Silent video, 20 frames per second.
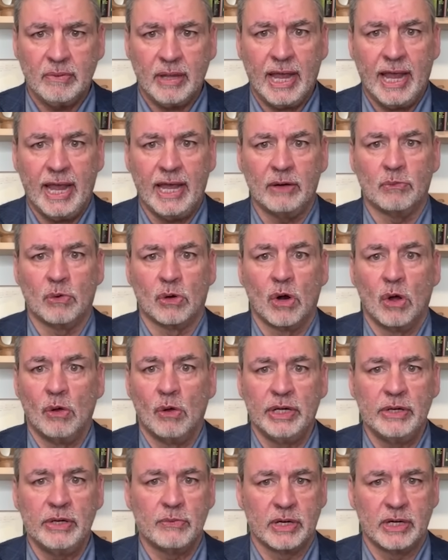and we're
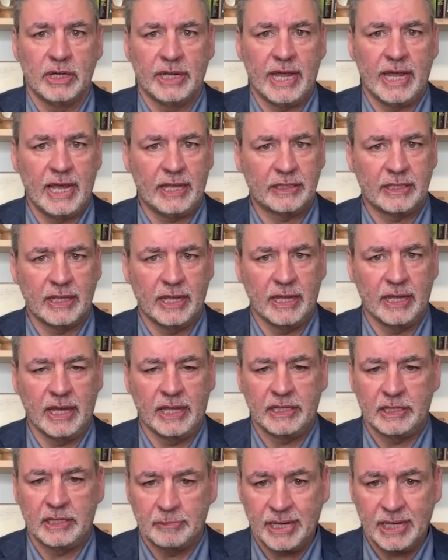only really at
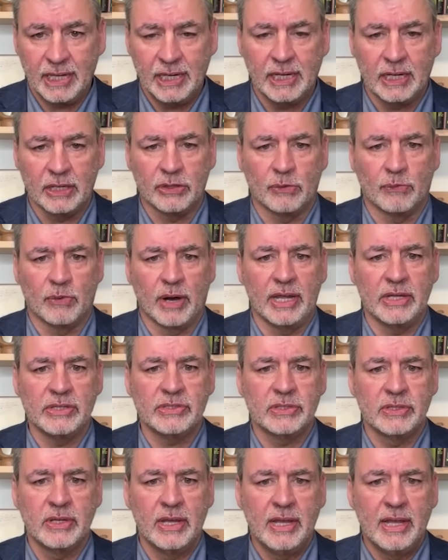the beginning of the
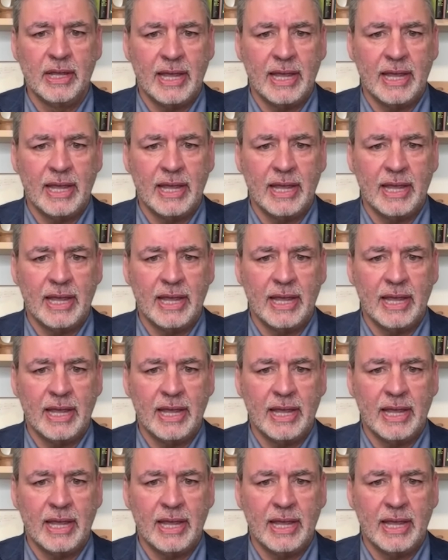race.